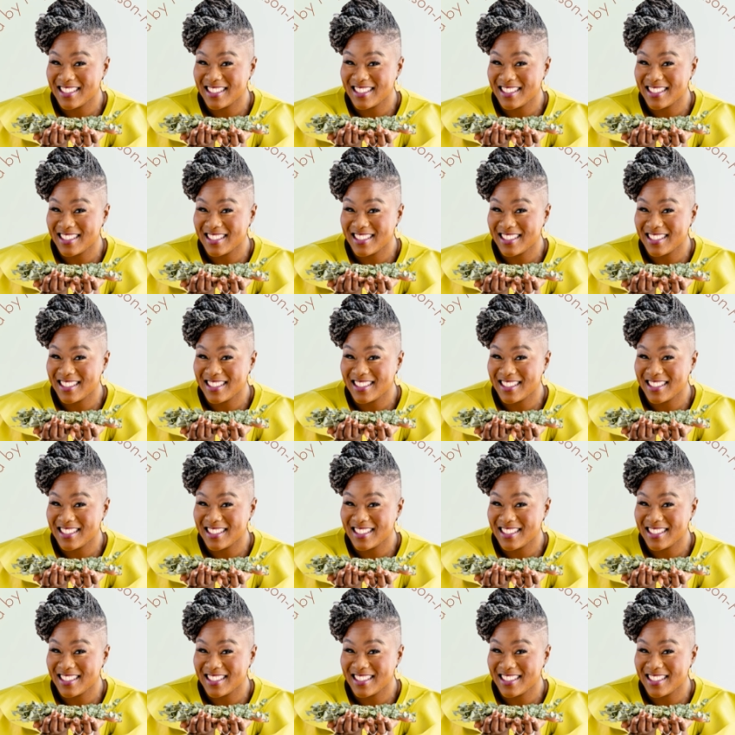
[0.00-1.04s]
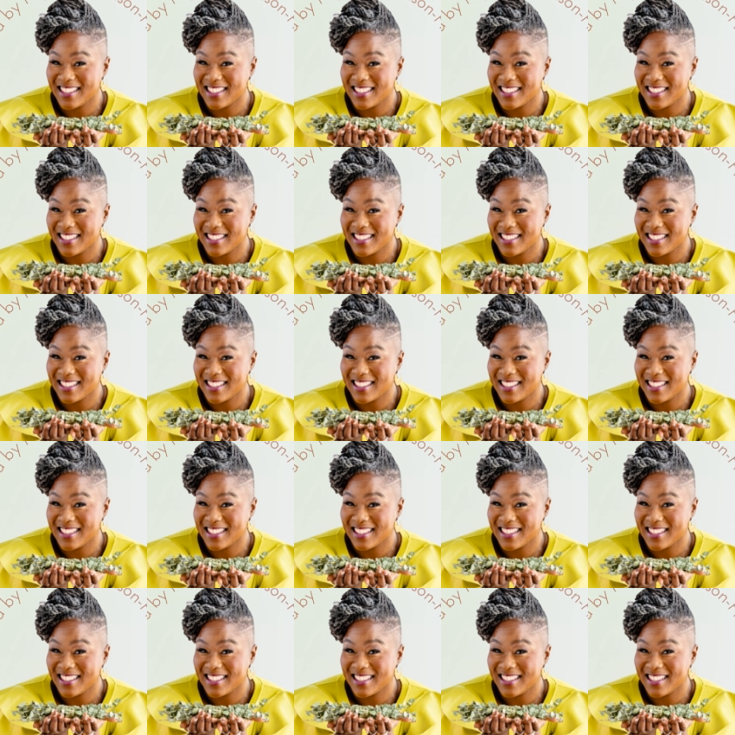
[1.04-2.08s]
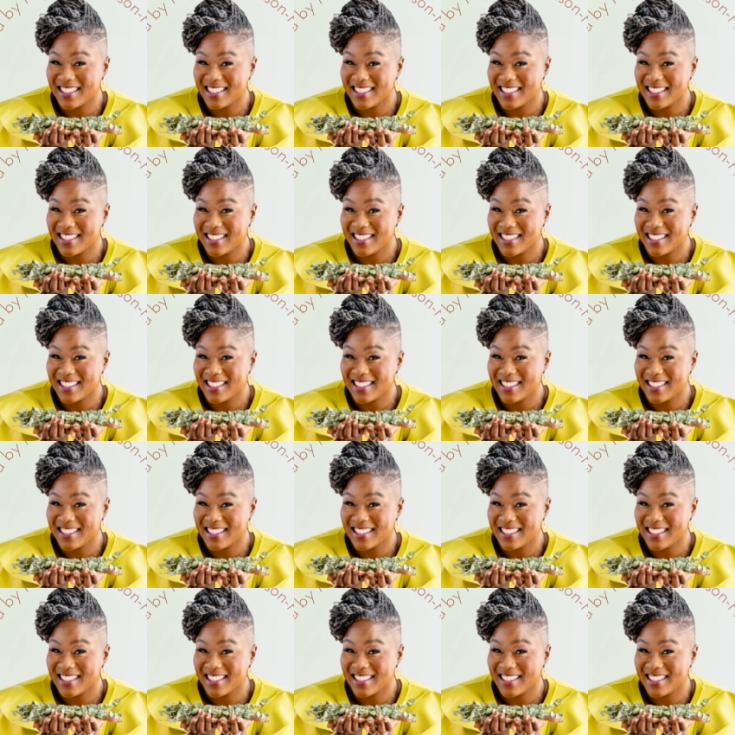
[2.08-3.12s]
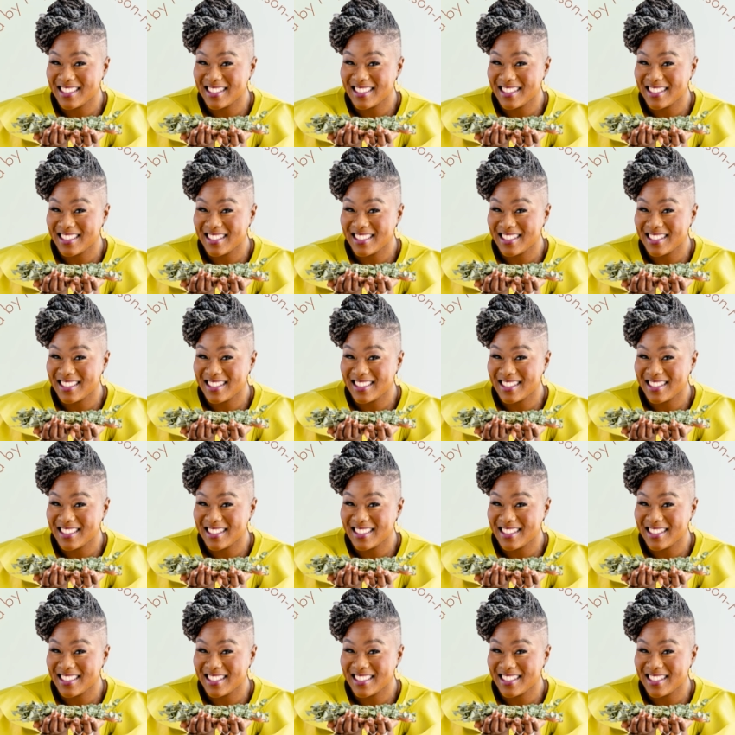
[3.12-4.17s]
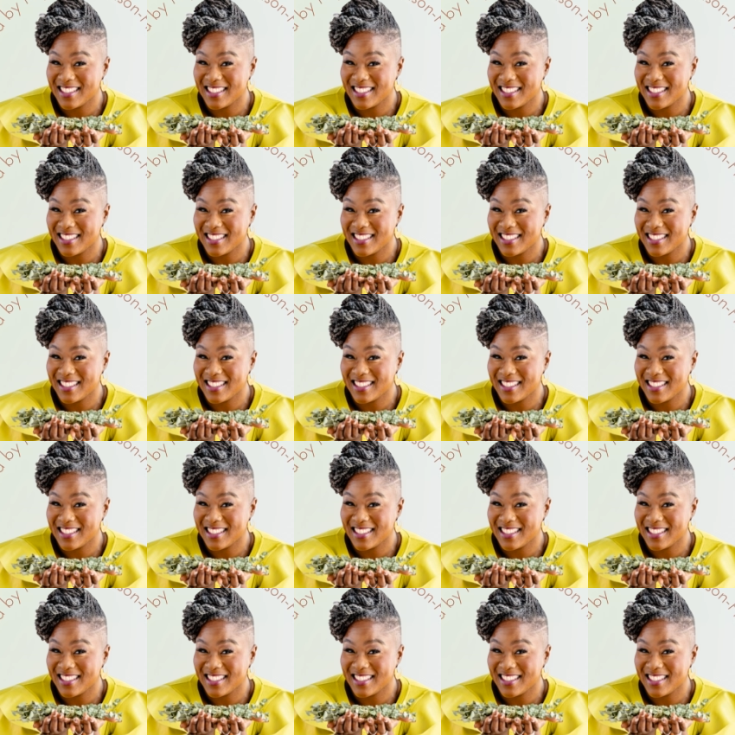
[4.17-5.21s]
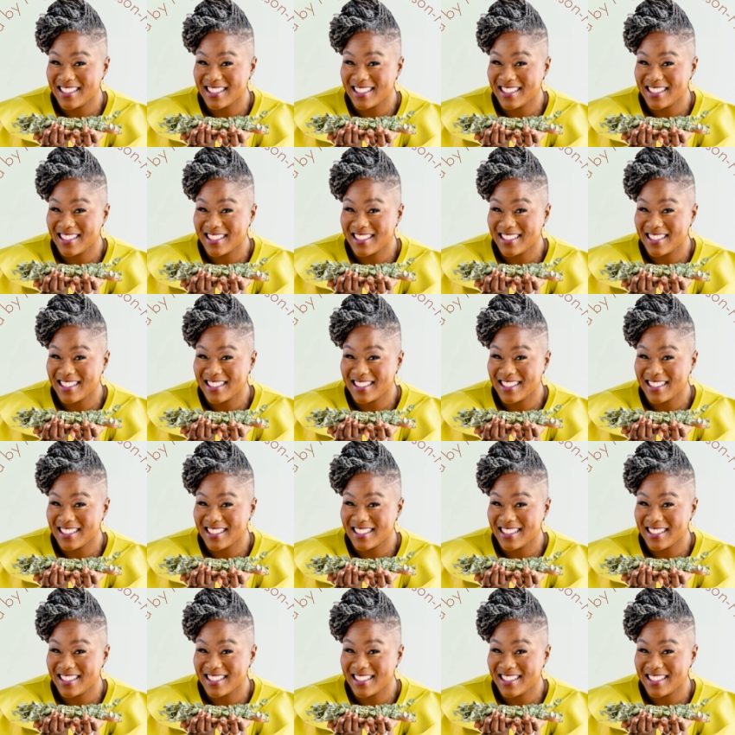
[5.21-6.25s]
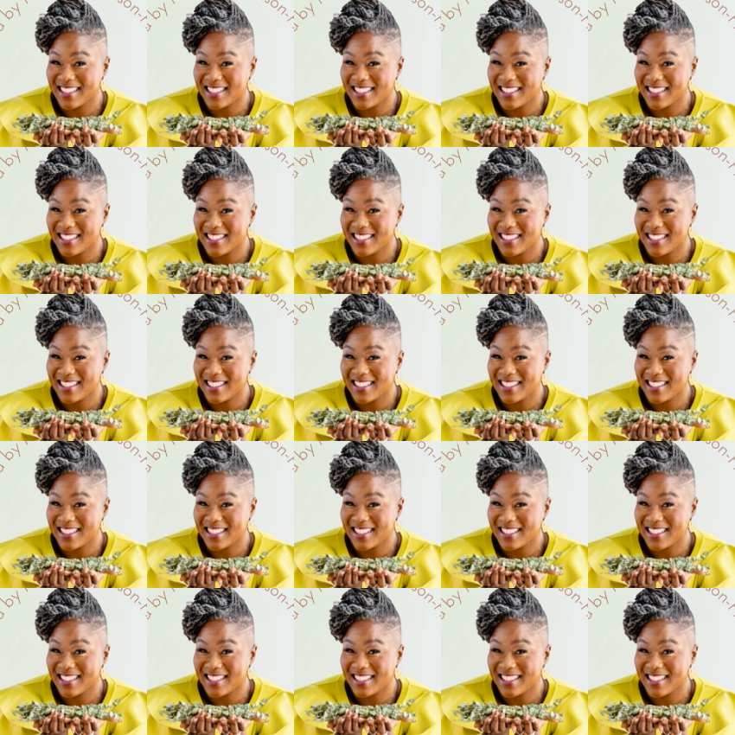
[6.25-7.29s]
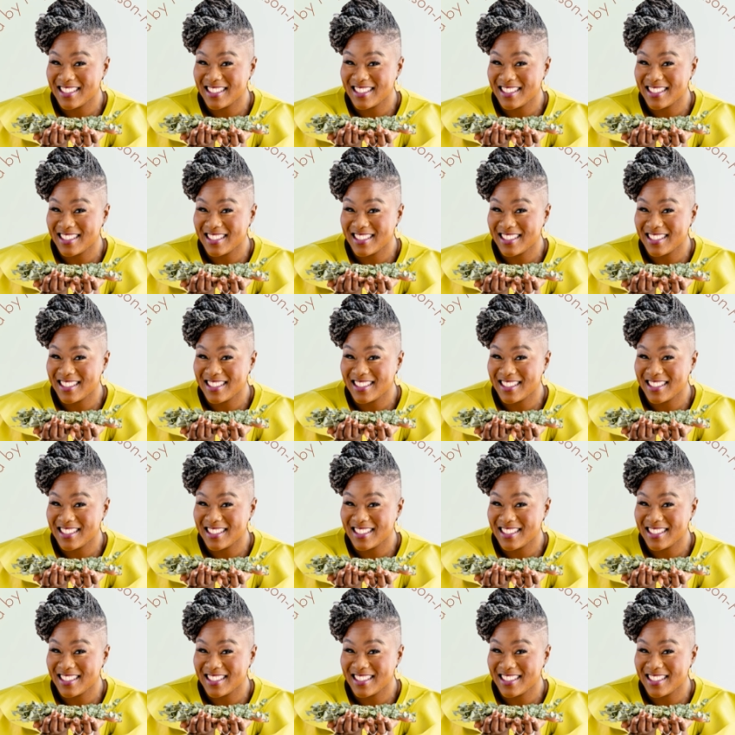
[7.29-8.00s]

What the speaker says: This is a still picture; no speech is visible.